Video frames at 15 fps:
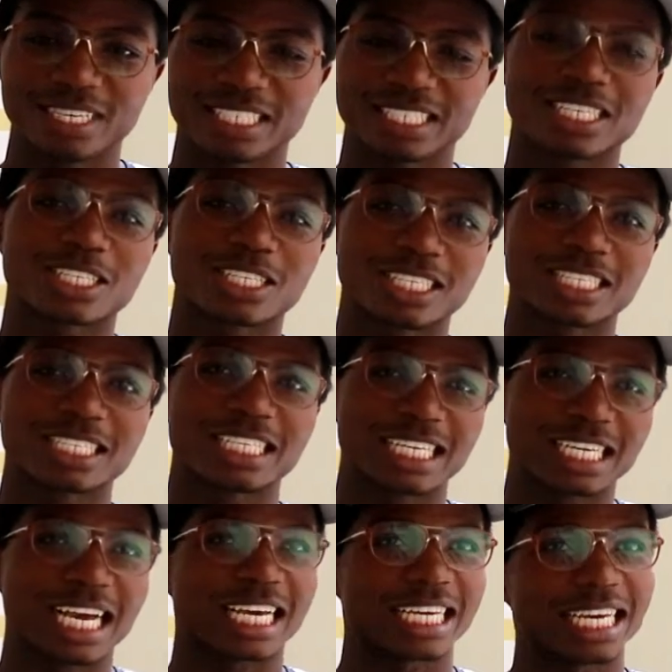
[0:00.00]

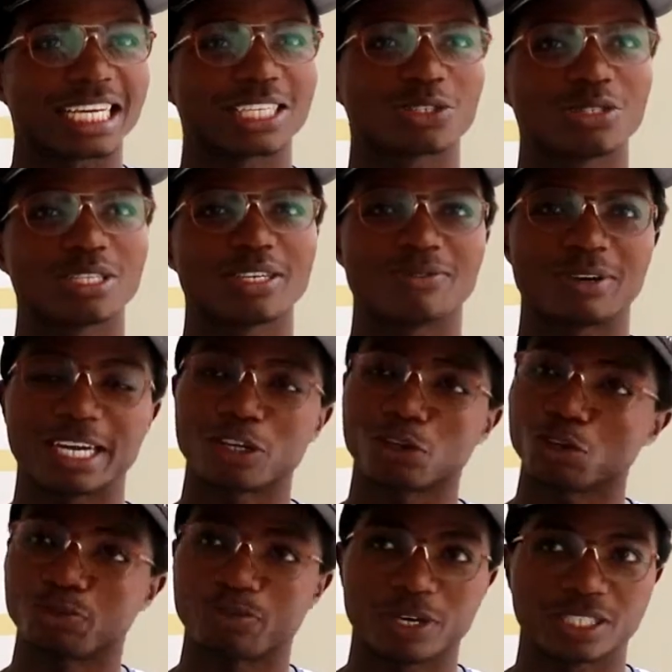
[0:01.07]
he has been a very
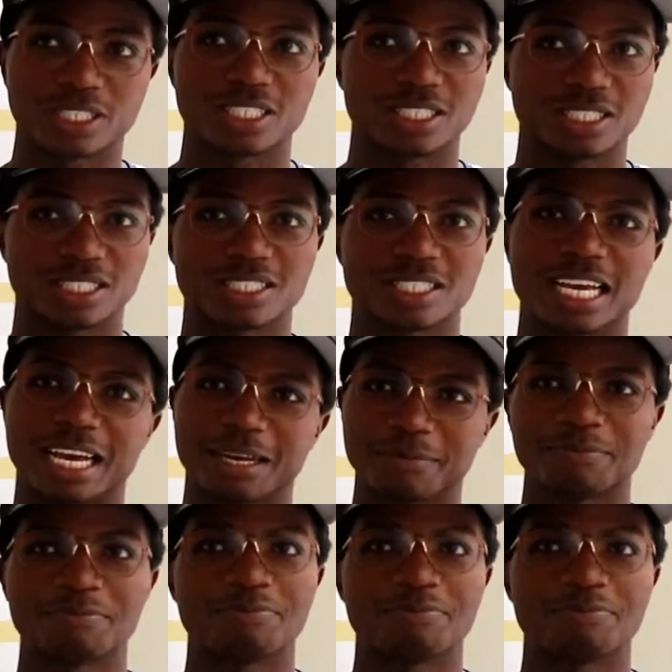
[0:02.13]
good person, yeah.